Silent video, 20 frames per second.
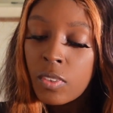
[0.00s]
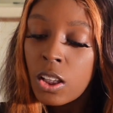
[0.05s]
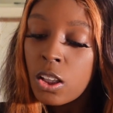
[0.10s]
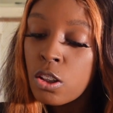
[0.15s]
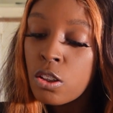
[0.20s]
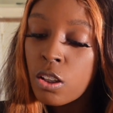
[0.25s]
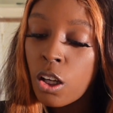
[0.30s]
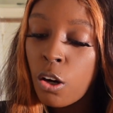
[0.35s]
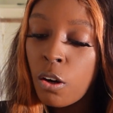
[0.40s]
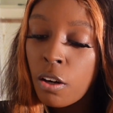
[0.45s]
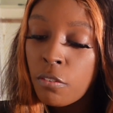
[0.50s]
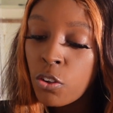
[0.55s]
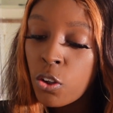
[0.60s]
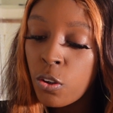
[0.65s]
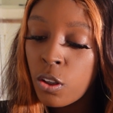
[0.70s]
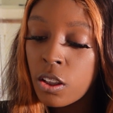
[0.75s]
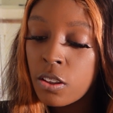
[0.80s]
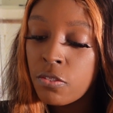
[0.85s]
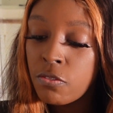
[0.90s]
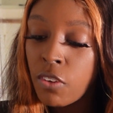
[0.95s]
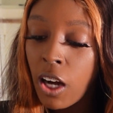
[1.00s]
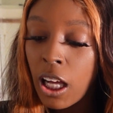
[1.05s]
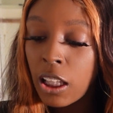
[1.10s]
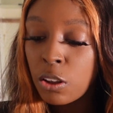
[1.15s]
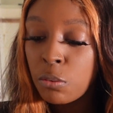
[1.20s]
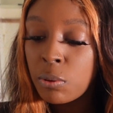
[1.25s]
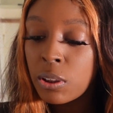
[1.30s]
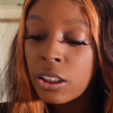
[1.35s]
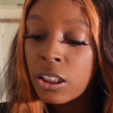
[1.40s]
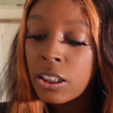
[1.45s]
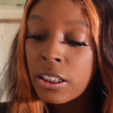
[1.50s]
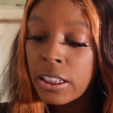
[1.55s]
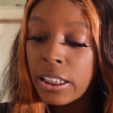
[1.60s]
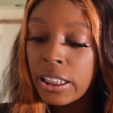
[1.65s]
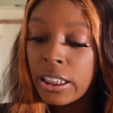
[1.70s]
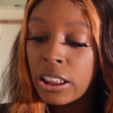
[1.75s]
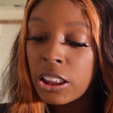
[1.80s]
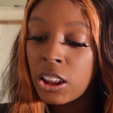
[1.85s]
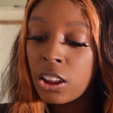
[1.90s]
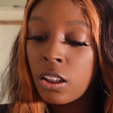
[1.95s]
So, of course, following your
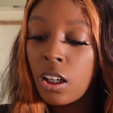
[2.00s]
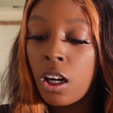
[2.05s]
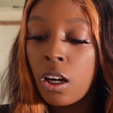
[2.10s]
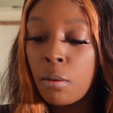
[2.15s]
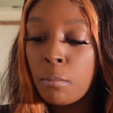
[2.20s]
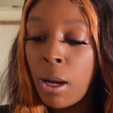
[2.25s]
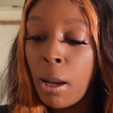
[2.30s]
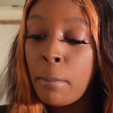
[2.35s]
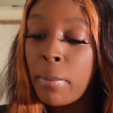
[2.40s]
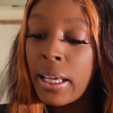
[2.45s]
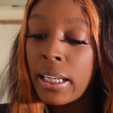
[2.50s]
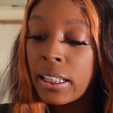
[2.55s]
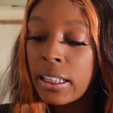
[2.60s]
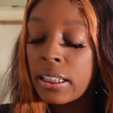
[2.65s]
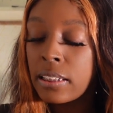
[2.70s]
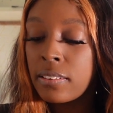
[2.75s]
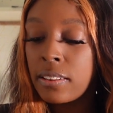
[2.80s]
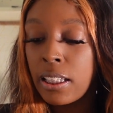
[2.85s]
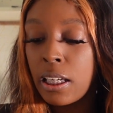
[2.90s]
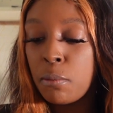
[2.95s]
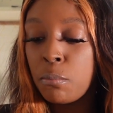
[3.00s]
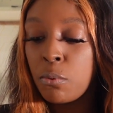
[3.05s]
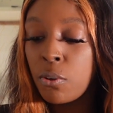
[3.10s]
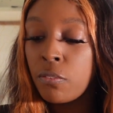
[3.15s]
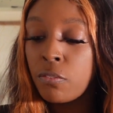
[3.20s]
niche, I made an example.